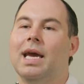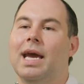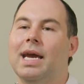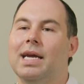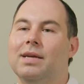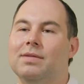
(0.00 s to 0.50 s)

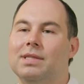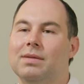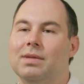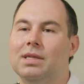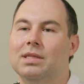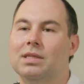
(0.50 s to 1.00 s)
And if it's
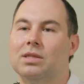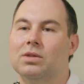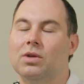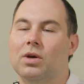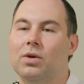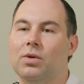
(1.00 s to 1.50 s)
something that's
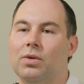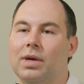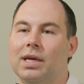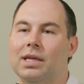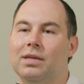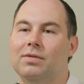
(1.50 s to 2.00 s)
slow
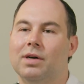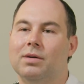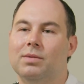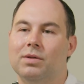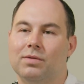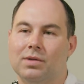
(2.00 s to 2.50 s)
and
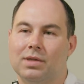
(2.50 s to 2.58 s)
developed over